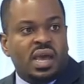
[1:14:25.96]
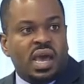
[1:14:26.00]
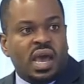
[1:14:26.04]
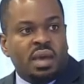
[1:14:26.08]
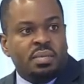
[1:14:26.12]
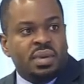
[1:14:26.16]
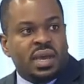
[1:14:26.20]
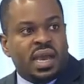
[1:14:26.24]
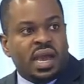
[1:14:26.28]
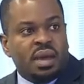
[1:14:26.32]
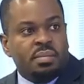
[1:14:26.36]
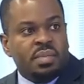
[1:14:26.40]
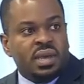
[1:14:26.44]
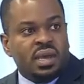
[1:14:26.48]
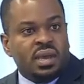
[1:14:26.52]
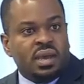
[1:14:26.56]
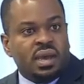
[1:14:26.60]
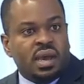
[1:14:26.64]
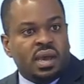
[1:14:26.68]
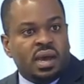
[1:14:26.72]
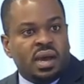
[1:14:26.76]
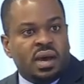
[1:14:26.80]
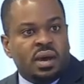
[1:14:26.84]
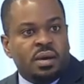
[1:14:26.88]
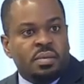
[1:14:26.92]
are
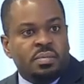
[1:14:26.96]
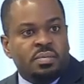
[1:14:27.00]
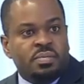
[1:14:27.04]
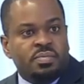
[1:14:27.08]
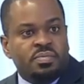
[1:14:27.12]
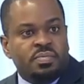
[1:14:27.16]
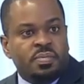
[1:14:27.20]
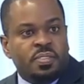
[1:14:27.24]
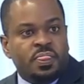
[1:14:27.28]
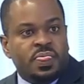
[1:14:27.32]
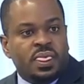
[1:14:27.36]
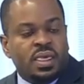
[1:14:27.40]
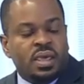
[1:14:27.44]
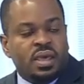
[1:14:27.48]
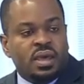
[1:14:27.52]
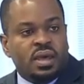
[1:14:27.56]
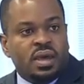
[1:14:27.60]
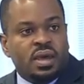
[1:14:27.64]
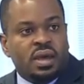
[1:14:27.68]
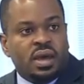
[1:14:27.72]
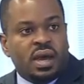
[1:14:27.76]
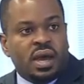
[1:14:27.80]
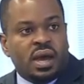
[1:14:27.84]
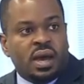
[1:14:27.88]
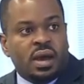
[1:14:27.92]
becoming
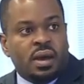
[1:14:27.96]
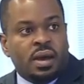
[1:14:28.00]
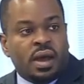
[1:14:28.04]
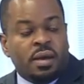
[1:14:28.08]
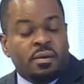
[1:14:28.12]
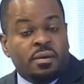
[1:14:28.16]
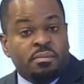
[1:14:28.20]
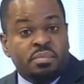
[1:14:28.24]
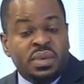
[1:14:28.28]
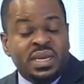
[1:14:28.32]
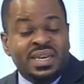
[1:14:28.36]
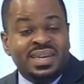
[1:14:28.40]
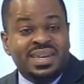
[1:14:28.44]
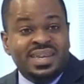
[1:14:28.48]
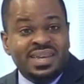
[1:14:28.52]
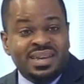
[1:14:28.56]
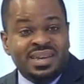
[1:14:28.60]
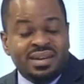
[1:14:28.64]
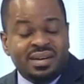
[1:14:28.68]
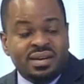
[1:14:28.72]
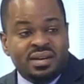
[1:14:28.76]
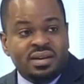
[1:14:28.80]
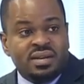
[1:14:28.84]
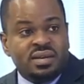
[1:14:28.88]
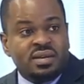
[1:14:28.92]
a big
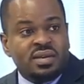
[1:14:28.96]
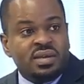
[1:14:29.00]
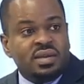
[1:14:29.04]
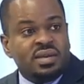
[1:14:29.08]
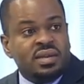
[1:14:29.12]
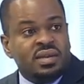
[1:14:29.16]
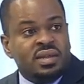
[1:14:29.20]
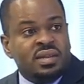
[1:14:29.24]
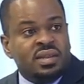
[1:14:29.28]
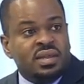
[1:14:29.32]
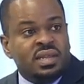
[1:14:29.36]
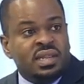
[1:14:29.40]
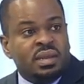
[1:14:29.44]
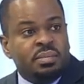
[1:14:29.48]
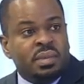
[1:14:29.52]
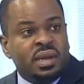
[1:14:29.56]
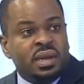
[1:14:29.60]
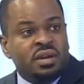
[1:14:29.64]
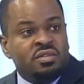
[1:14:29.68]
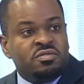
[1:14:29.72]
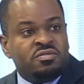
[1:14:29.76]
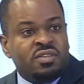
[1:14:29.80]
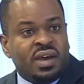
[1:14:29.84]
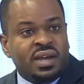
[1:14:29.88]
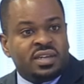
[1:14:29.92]
deal in the
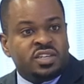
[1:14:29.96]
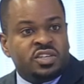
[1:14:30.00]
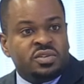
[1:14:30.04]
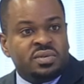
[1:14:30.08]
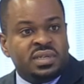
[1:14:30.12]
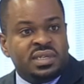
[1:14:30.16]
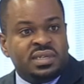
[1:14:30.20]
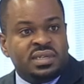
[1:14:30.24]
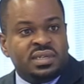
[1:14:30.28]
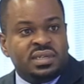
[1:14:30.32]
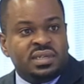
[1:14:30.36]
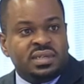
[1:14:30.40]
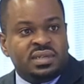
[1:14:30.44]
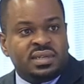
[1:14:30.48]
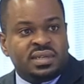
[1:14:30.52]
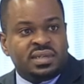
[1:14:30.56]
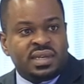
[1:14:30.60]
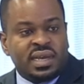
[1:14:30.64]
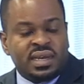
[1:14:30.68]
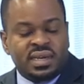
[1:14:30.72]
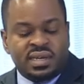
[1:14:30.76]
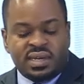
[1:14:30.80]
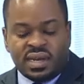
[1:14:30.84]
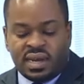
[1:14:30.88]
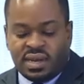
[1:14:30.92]
manufacturing
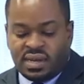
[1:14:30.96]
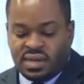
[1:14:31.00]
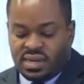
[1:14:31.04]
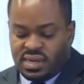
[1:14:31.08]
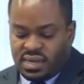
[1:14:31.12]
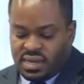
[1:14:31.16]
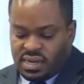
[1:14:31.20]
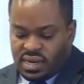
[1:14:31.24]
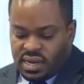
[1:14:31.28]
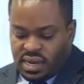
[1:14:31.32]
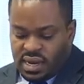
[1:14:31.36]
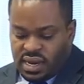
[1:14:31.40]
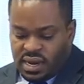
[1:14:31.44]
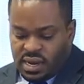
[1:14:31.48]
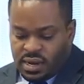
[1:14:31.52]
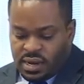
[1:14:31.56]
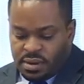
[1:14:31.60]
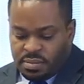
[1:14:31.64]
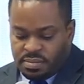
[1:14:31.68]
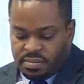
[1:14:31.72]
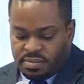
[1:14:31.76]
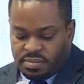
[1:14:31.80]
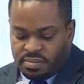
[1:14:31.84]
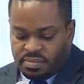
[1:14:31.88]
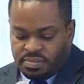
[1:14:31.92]
sector.
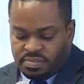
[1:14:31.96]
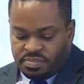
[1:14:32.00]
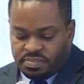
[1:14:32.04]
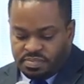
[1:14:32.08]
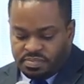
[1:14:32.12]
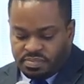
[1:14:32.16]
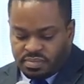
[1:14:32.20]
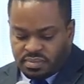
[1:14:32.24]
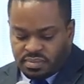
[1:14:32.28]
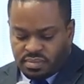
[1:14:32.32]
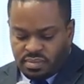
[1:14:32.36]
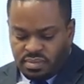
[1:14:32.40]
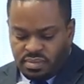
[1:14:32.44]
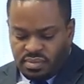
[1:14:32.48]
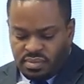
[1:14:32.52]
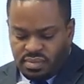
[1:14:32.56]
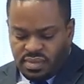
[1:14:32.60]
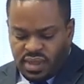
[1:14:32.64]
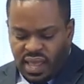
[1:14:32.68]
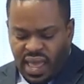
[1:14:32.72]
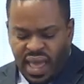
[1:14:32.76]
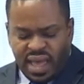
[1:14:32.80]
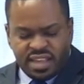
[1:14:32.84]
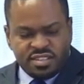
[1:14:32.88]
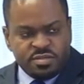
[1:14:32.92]

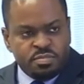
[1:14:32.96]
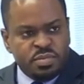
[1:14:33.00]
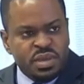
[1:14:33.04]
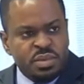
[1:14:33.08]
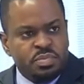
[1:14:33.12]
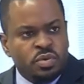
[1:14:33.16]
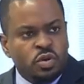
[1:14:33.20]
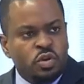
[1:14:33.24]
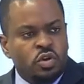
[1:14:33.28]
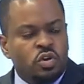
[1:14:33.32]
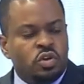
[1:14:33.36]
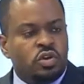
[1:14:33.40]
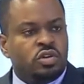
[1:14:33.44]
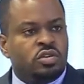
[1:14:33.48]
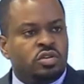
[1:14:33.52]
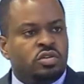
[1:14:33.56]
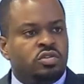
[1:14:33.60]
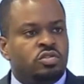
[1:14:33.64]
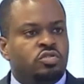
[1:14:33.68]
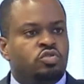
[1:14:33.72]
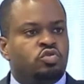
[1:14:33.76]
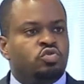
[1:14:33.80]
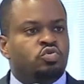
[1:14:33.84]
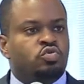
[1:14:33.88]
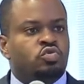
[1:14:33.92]
As people
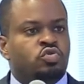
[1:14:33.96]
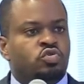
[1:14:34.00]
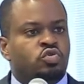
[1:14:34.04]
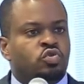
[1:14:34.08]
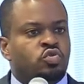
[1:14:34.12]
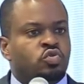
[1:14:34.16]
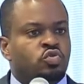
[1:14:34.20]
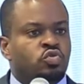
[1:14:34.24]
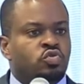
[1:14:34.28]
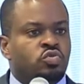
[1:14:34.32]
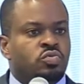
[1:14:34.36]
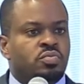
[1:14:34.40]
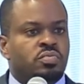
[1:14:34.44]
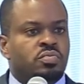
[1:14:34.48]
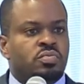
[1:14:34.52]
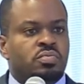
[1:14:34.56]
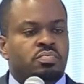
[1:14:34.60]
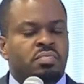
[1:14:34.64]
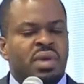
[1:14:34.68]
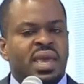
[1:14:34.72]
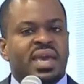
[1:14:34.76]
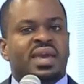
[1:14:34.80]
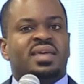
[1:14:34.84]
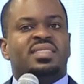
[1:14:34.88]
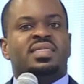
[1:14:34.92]
look to
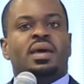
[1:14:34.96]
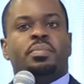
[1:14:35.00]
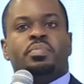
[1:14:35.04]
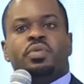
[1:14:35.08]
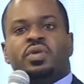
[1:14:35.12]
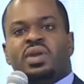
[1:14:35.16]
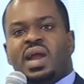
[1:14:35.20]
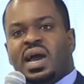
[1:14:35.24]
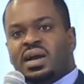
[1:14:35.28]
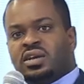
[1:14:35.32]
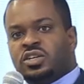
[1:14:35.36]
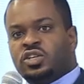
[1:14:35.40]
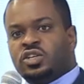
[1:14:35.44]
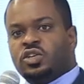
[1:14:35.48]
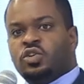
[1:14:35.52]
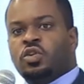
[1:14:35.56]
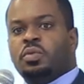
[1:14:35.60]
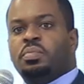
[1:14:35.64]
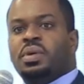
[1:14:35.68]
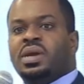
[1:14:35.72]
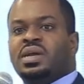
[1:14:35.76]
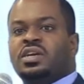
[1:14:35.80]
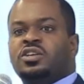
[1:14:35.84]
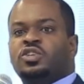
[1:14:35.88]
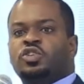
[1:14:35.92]
make their production
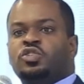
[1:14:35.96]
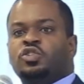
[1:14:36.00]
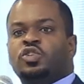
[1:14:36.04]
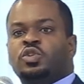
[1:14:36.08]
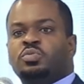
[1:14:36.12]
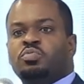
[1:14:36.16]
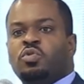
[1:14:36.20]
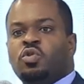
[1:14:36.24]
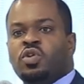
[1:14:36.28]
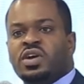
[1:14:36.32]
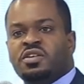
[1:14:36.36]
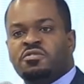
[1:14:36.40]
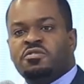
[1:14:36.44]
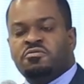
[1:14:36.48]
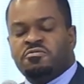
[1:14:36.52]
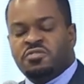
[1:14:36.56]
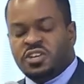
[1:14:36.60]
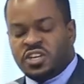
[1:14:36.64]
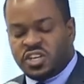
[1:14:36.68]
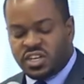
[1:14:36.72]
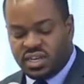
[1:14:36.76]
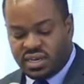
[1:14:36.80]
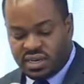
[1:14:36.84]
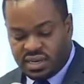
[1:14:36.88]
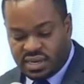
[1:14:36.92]
operations more
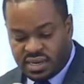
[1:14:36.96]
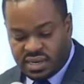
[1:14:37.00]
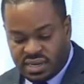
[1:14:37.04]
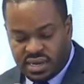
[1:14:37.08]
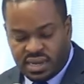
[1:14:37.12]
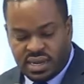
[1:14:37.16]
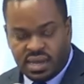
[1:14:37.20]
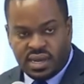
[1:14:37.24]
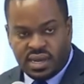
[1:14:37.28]
efficient,